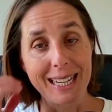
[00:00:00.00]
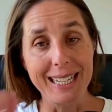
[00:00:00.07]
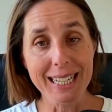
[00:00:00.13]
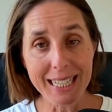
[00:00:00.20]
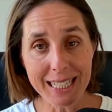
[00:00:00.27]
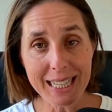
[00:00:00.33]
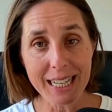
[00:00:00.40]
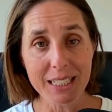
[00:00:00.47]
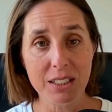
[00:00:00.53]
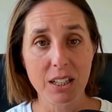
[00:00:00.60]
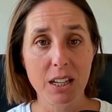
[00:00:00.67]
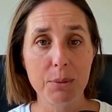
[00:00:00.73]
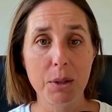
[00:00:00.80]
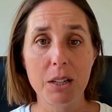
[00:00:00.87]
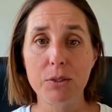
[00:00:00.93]
In that
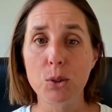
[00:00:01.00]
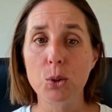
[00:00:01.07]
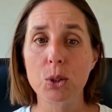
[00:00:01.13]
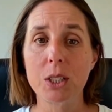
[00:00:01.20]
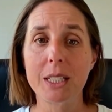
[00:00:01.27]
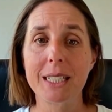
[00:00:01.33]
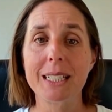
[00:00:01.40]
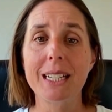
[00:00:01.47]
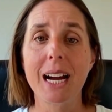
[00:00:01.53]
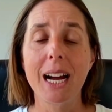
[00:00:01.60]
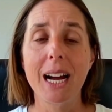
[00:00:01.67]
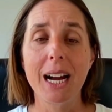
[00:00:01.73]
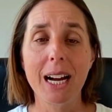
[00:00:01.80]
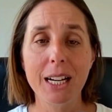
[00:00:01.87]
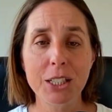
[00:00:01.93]
time, I've audited
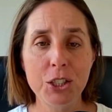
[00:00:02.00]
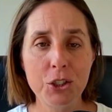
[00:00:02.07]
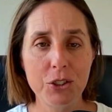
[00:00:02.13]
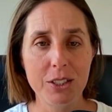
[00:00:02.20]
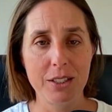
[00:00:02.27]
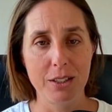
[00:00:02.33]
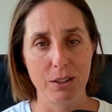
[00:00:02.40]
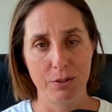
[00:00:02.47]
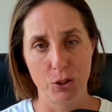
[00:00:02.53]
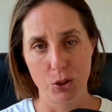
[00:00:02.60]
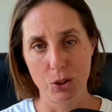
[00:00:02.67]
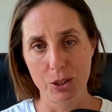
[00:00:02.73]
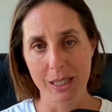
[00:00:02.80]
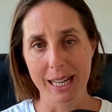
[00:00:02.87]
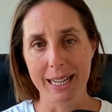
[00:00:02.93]
hundreds of
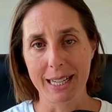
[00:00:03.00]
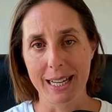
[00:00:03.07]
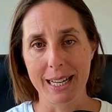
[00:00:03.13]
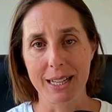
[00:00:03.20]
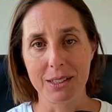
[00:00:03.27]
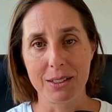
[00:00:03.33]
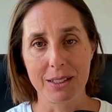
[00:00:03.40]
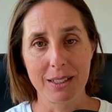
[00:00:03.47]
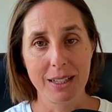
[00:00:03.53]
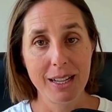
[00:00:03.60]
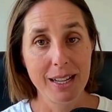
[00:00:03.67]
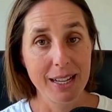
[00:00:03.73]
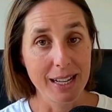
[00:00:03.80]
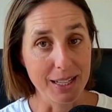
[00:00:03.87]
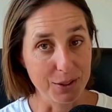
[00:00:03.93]
Google Ad accounts.
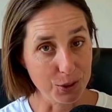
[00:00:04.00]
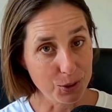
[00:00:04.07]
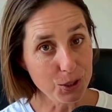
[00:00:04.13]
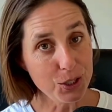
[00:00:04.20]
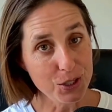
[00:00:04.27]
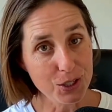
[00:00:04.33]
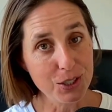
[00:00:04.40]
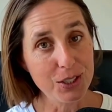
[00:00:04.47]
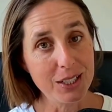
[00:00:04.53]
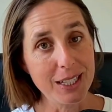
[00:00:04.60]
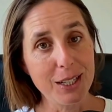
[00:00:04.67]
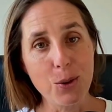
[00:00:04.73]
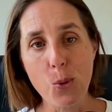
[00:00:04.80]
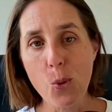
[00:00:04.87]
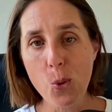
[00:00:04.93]
And the good news,
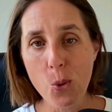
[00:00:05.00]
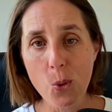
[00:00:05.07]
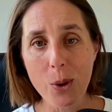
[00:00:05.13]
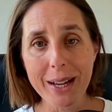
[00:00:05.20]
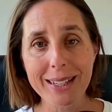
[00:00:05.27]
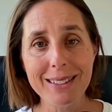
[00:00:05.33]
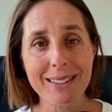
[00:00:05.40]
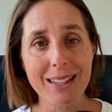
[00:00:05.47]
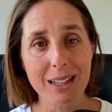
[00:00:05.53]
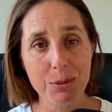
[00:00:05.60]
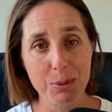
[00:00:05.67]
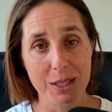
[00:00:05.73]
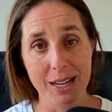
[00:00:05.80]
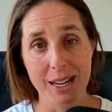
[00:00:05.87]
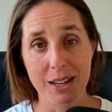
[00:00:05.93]
it always
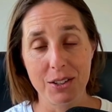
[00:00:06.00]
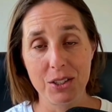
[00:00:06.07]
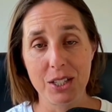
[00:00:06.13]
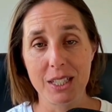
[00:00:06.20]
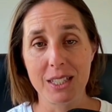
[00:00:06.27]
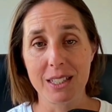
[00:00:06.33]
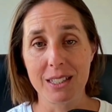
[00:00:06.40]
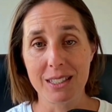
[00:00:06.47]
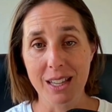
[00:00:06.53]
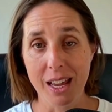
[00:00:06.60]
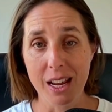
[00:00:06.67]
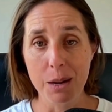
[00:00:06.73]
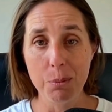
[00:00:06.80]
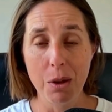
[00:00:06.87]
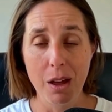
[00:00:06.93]
comes down to the
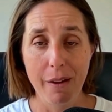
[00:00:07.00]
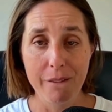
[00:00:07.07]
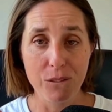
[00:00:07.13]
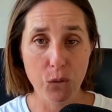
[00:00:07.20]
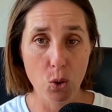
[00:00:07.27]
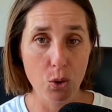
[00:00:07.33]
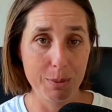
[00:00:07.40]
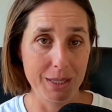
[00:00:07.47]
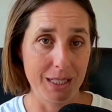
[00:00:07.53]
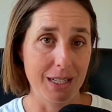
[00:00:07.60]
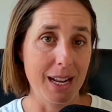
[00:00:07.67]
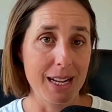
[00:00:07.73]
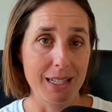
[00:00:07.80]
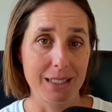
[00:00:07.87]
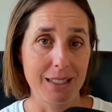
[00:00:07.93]
same 4
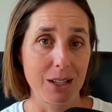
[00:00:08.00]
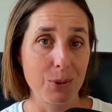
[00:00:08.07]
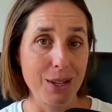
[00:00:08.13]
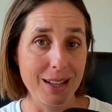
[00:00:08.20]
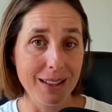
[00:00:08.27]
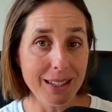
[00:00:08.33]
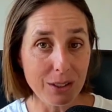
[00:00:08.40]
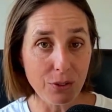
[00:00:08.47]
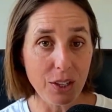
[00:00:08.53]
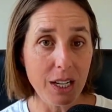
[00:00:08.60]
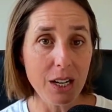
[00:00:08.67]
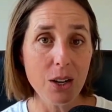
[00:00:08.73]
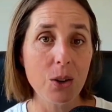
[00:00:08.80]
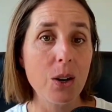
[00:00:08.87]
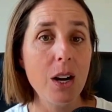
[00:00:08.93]
mistakes. So in this
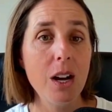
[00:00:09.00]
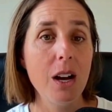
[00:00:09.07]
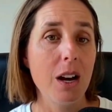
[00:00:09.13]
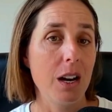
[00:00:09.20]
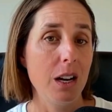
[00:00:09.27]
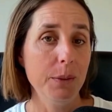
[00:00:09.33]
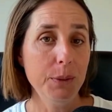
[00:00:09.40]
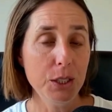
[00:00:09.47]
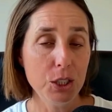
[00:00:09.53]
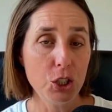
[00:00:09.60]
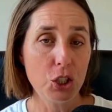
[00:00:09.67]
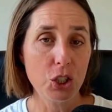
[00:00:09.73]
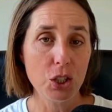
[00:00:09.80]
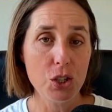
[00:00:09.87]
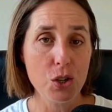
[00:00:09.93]
video, I'm going to
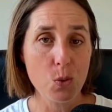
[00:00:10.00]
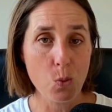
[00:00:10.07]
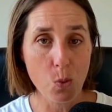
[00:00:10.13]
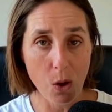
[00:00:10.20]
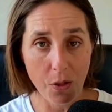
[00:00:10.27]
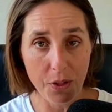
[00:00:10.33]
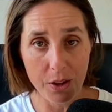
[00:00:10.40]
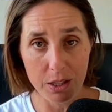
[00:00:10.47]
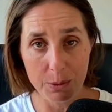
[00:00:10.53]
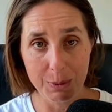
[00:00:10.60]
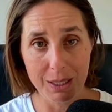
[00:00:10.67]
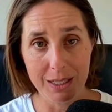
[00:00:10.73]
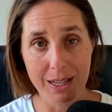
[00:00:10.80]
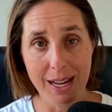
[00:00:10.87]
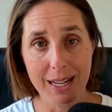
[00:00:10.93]
show you what those
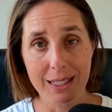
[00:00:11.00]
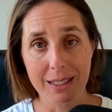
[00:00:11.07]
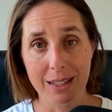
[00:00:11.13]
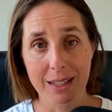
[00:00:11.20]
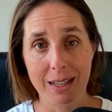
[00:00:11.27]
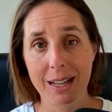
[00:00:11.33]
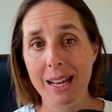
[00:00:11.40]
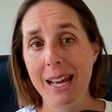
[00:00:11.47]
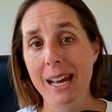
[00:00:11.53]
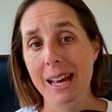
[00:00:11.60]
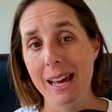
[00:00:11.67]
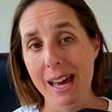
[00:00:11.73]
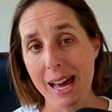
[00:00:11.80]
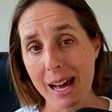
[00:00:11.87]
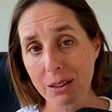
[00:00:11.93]
mistakes are,
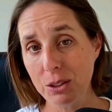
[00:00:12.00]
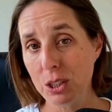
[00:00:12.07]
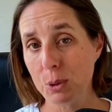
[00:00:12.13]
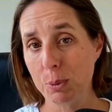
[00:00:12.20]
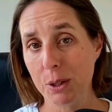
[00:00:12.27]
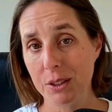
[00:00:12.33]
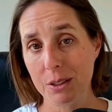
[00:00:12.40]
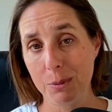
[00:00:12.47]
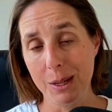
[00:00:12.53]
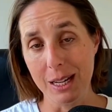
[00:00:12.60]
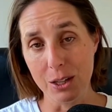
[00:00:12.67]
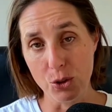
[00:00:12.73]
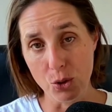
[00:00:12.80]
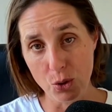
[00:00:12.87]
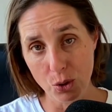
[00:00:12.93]
how to spot them in
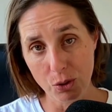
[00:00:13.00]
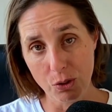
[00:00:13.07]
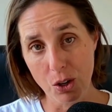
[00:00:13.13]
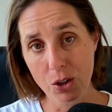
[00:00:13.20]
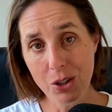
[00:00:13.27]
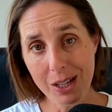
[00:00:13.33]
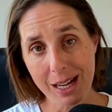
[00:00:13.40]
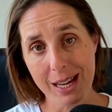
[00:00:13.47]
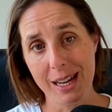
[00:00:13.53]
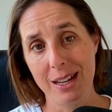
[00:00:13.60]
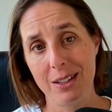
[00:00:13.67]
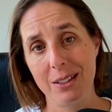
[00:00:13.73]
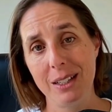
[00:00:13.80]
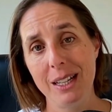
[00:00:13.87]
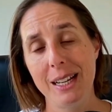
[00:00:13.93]
your own
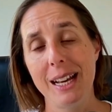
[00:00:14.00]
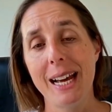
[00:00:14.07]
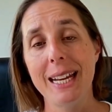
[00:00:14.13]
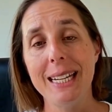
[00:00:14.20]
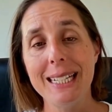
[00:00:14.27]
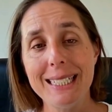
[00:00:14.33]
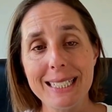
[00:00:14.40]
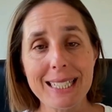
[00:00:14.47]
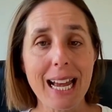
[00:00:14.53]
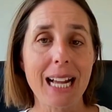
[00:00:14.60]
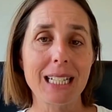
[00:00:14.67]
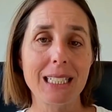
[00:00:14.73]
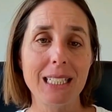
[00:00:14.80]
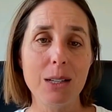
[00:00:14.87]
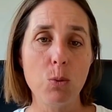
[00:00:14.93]
account, and
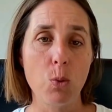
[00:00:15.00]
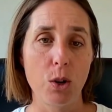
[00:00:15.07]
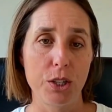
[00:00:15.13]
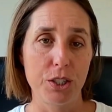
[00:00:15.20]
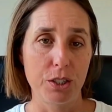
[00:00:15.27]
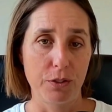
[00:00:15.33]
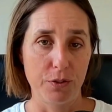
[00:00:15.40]
exactly what to